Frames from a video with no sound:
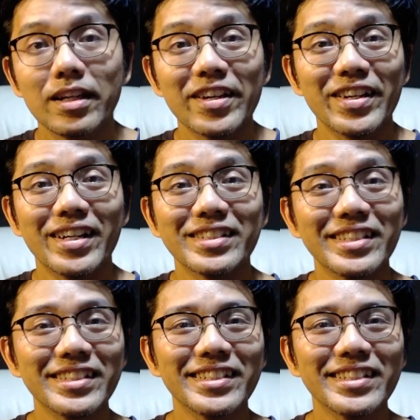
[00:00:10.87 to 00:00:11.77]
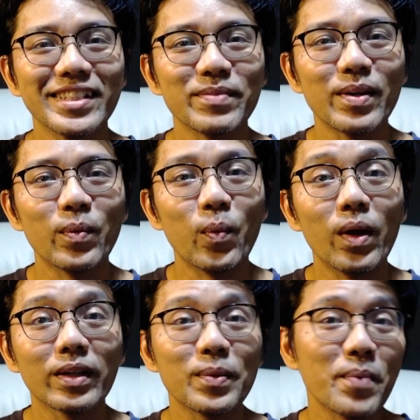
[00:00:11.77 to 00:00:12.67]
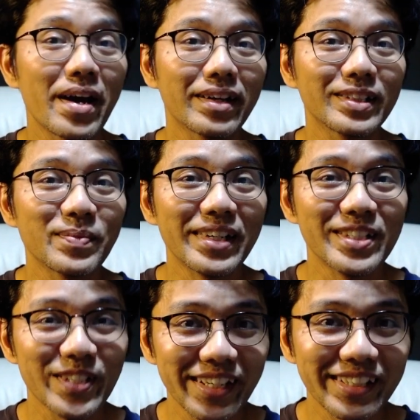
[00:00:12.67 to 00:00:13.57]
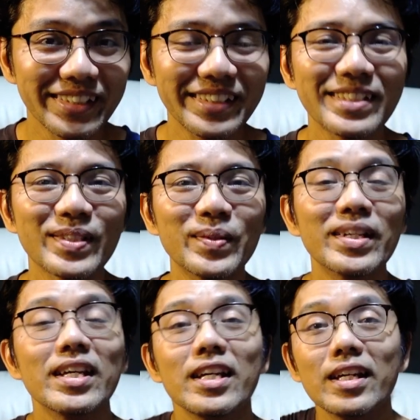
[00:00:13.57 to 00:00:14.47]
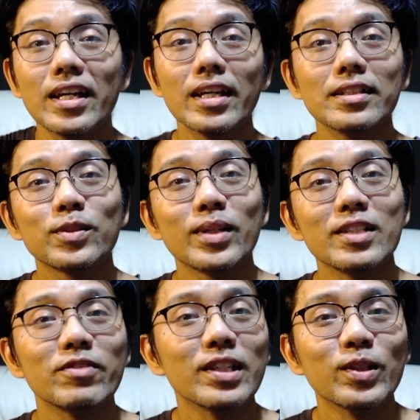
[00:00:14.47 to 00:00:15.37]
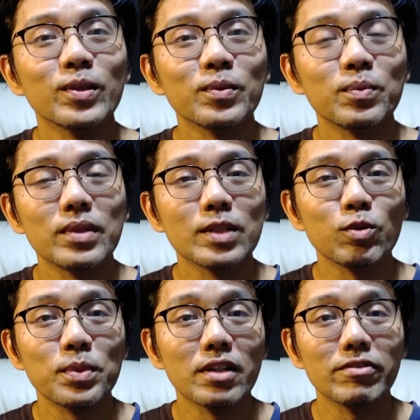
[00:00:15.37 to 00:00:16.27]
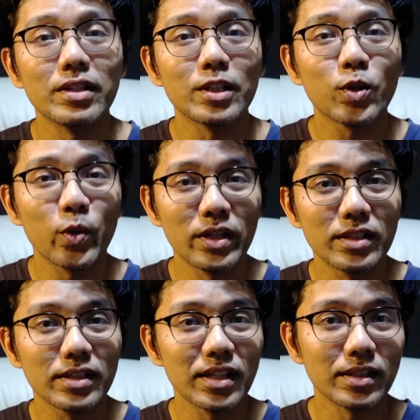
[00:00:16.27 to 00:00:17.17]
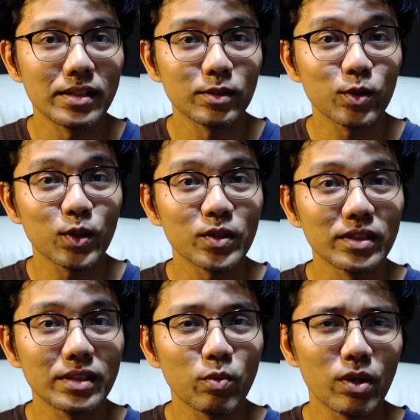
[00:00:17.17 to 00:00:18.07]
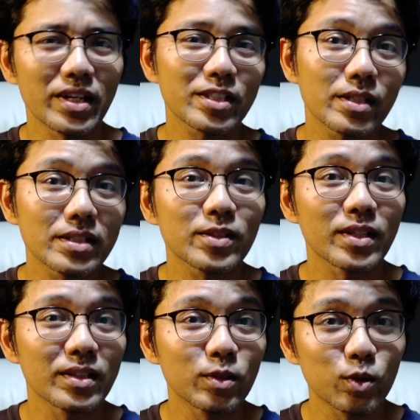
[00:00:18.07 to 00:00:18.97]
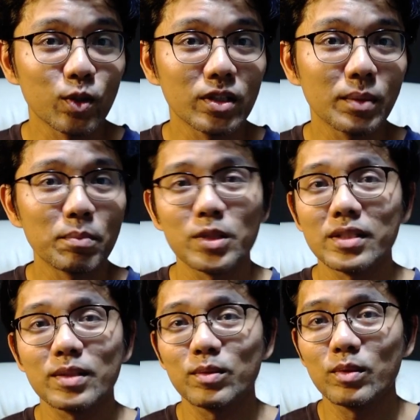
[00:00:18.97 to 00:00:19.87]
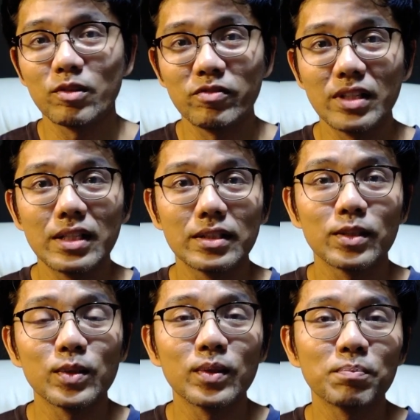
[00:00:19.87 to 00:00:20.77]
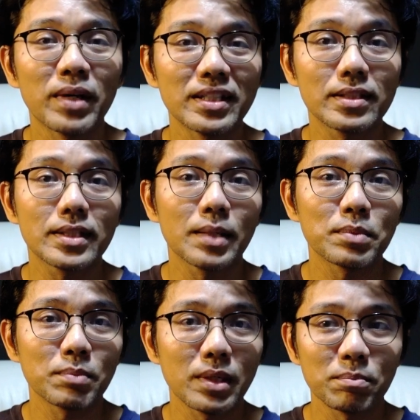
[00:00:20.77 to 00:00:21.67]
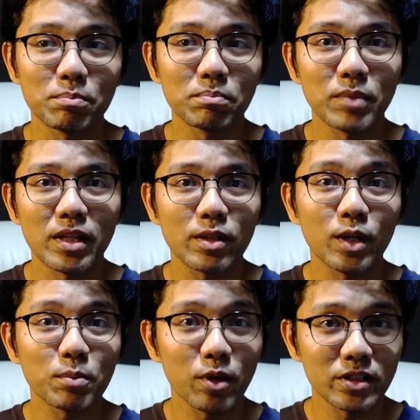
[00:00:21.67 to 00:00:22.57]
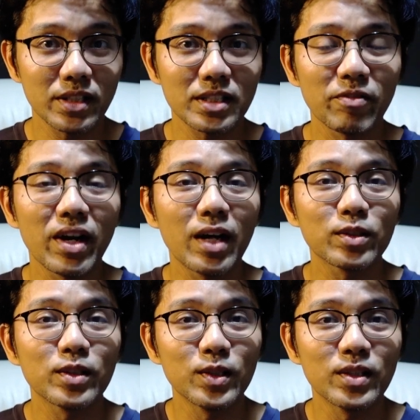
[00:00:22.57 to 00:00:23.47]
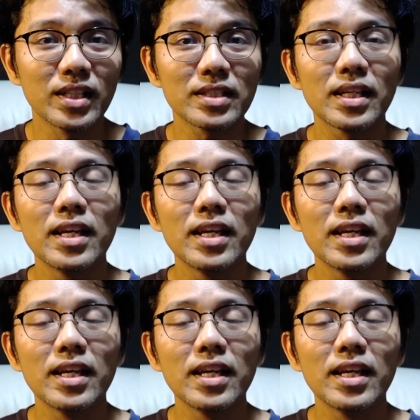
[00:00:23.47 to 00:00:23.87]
Hey guys, this is Izam and welcome back to my channel. So in today's video, this will be a very quick uh, tutorial. Well, actually it's not a tutorial, I'm just revealing to you my steps, my, my thought process of how to do this.